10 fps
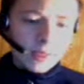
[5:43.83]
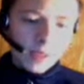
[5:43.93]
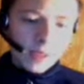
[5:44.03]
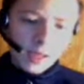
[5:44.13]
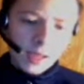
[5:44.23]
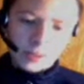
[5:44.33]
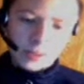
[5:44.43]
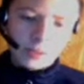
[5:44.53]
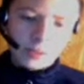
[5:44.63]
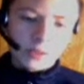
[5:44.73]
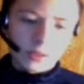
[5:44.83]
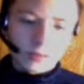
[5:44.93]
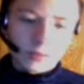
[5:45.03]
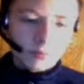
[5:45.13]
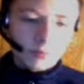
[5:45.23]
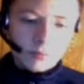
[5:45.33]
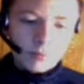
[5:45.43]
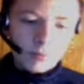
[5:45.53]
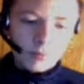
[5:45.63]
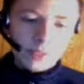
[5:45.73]
and it's
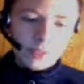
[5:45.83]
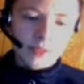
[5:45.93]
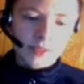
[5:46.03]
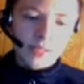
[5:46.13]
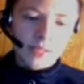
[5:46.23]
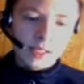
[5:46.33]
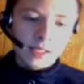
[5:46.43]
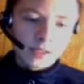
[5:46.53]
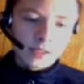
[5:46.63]
insane.